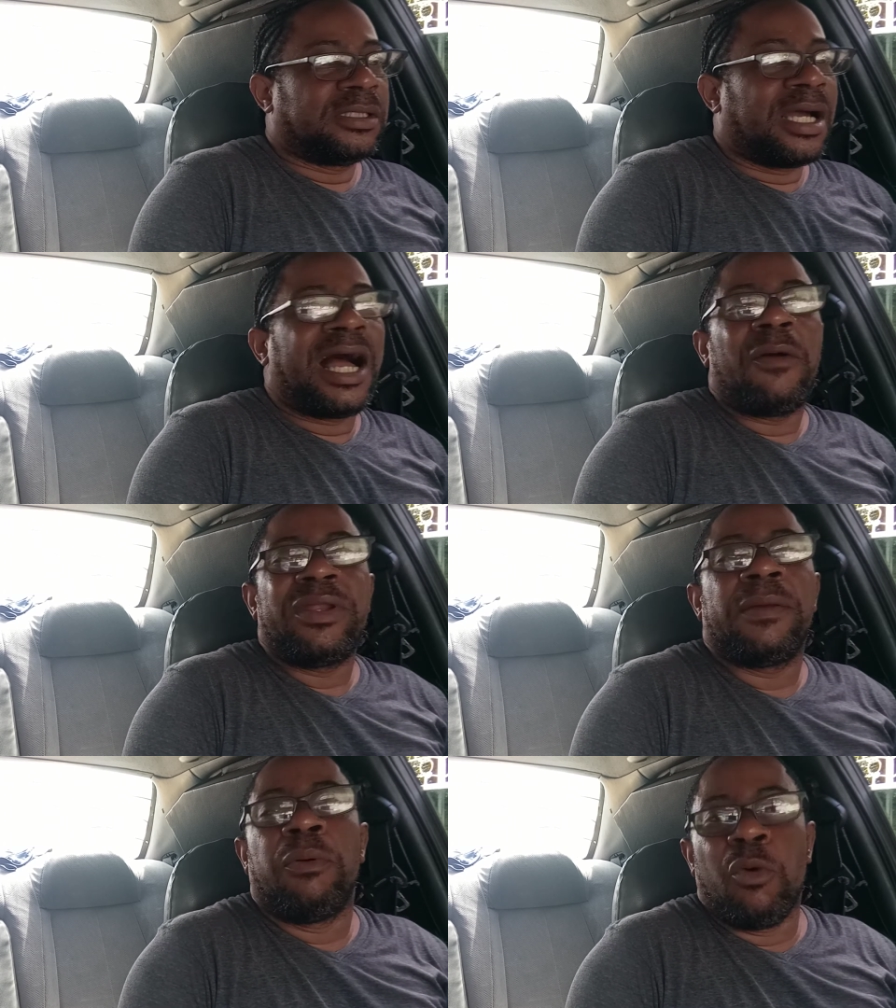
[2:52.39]
Ah, when
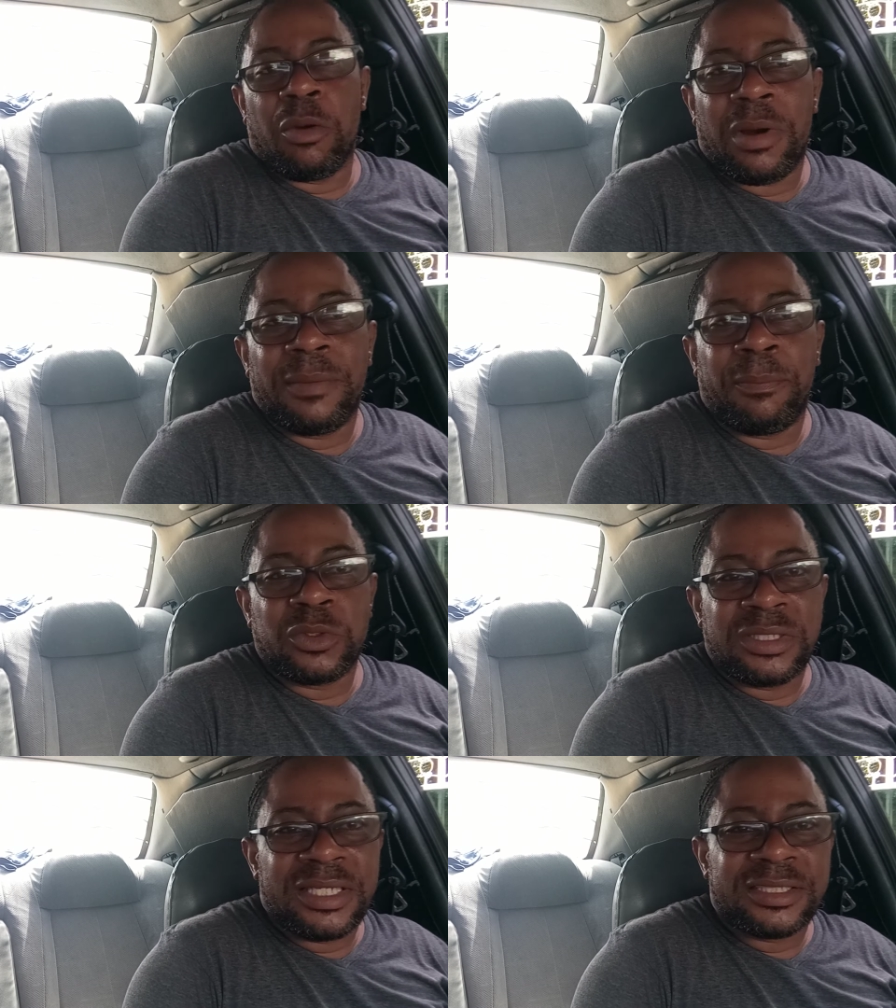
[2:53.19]
the poor man put
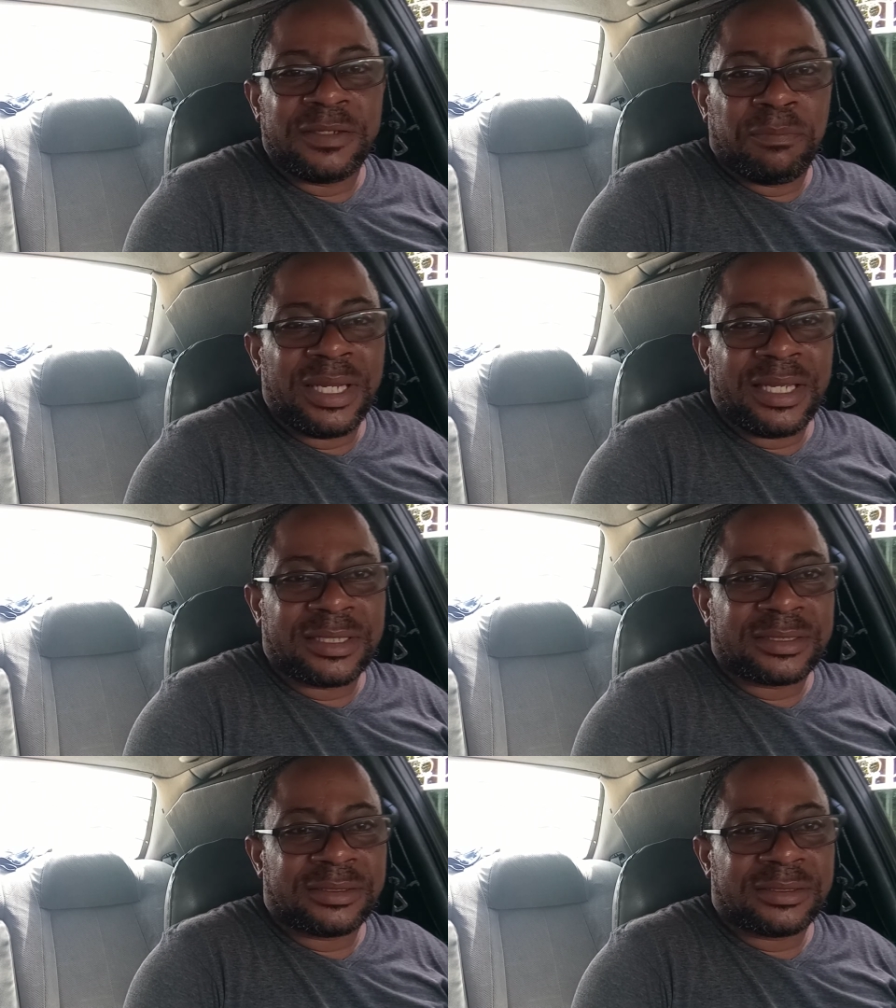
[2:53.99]
things in place,